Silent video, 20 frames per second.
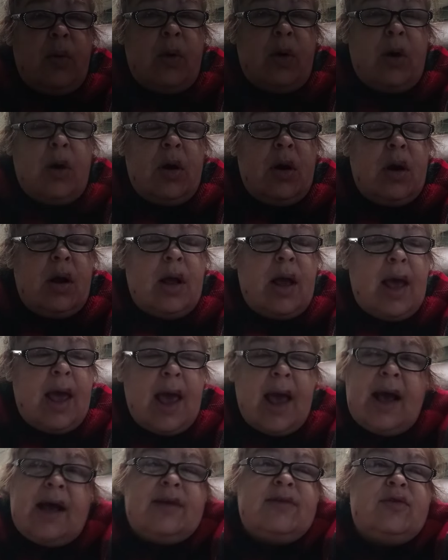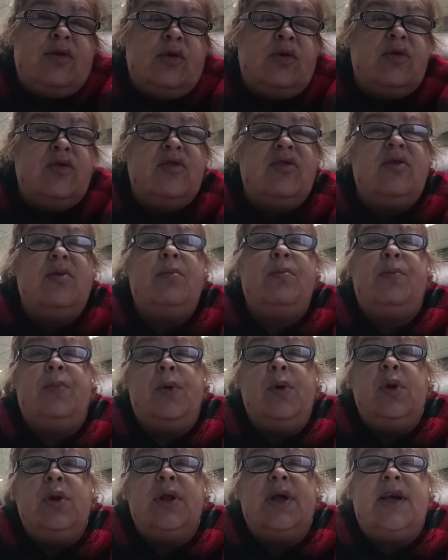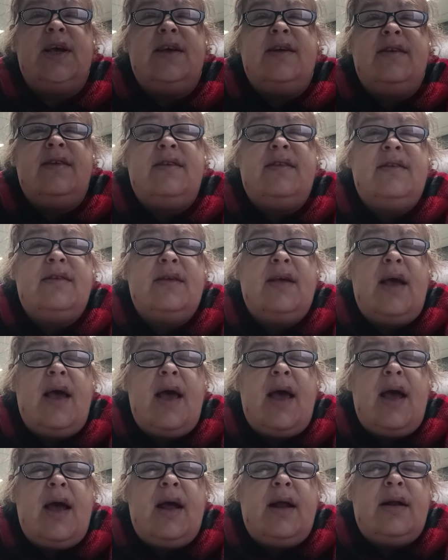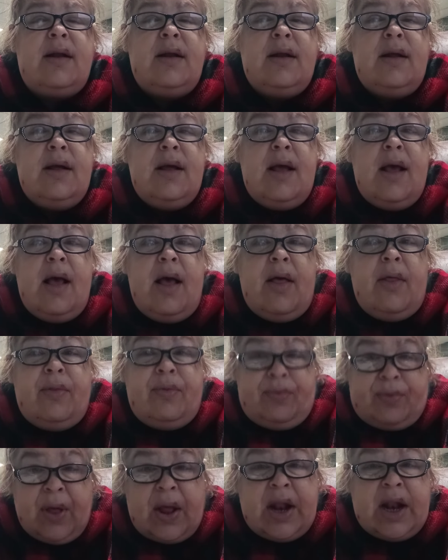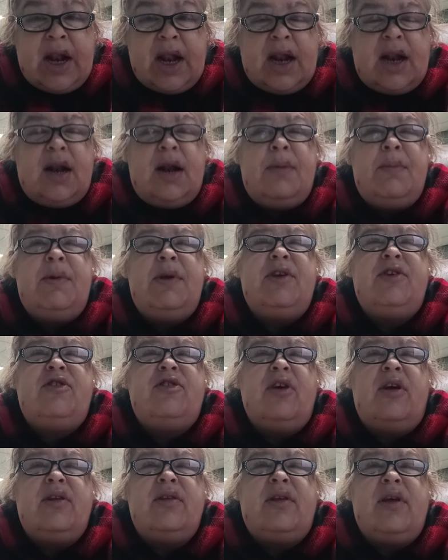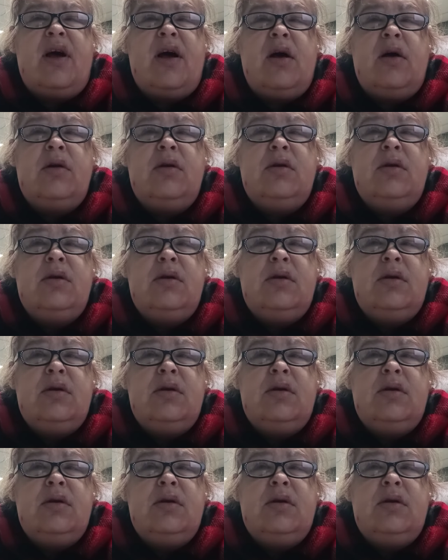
were assholes and bullies and they needed to be shut down.